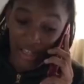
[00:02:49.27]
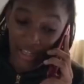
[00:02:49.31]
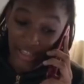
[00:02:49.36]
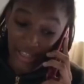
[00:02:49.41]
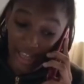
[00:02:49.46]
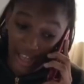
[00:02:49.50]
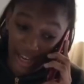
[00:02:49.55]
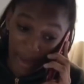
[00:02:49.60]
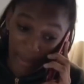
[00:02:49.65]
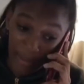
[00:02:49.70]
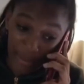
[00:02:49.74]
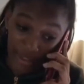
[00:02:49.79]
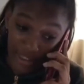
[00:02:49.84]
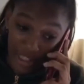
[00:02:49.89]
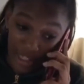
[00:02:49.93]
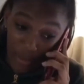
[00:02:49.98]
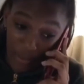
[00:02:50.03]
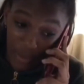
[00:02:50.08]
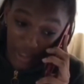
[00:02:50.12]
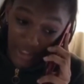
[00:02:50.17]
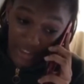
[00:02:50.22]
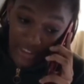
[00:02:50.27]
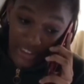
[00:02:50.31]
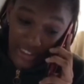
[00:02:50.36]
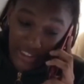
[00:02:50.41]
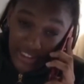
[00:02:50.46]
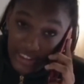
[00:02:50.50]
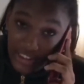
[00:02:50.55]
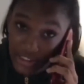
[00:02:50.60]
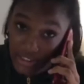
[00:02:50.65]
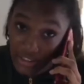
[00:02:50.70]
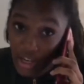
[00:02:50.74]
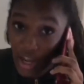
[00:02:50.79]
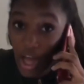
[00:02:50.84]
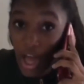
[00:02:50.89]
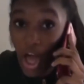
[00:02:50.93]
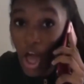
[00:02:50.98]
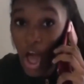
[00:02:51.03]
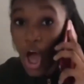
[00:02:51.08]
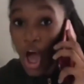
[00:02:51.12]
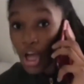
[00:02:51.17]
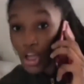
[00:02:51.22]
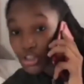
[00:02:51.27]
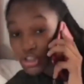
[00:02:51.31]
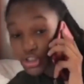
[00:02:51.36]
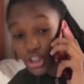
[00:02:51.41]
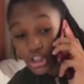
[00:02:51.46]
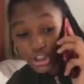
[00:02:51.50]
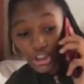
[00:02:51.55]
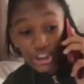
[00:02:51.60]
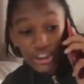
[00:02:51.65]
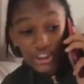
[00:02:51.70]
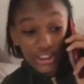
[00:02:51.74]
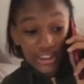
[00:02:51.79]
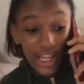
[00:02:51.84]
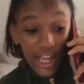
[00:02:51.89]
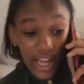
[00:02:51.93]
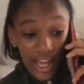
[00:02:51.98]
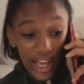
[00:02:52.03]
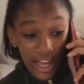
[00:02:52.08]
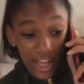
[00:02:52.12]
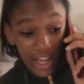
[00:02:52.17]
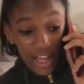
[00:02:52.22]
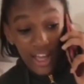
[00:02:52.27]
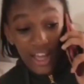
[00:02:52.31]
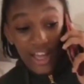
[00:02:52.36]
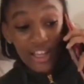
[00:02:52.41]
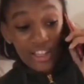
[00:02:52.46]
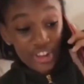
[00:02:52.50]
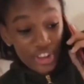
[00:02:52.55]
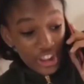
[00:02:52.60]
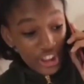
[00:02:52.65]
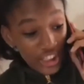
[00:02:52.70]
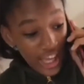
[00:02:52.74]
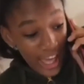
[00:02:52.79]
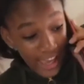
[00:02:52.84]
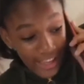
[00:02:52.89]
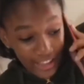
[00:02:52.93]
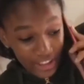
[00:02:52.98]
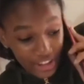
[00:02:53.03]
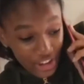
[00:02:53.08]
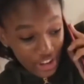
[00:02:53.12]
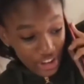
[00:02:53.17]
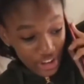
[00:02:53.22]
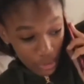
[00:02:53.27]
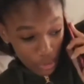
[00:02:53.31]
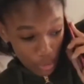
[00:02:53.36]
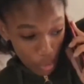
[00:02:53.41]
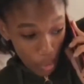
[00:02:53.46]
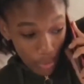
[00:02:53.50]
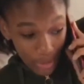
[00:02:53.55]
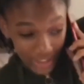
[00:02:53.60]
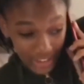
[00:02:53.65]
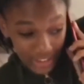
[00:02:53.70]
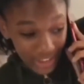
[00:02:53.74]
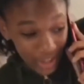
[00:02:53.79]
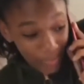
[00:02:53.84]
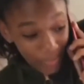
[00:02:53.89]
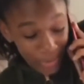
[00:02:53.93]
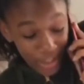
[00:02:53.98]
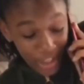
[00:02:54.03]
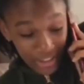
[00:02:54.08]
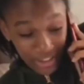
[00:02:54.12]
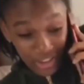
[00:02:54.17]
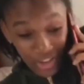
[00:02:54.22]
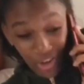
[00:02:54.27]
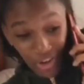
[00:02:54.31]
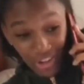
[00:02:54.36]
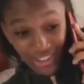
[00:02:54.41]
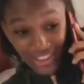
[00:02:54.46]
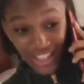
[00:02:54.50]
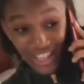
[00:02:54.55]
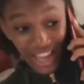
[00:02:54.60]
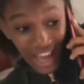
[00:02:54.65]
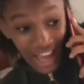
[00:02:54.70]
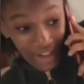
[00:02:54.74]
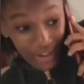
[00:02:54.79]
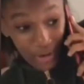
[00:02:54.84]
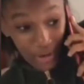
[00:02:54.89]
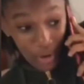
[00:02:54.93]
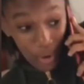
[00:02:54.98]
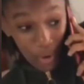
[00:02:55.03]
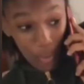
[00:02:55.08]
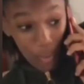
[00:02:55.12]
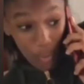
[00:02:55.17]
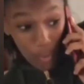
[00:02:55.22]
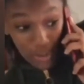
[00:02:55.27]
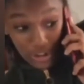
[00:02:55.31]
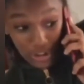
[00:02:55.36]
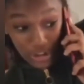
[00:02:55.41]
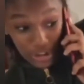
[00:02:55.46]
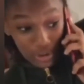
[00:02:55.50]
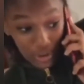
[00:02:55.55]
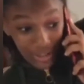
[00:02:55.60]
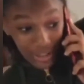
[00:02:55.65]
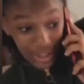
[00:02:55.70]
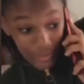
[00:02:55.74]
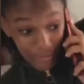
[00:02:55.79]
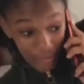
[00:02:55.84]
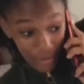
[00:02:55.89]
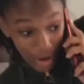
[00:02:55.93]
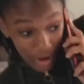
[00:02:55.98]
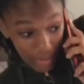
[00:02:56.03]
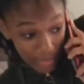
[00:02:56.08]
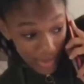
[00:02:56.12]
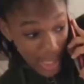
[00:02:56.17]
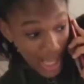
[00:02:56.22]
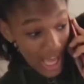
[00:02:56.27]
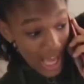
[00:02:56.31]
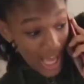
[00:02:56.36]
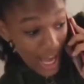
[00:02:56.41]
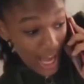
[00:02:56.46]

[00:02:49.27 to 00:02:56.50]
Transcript: Yeah, let me tell you what is this scene. So she said she like she doing some TikTok thing. I don't know where she doing it from.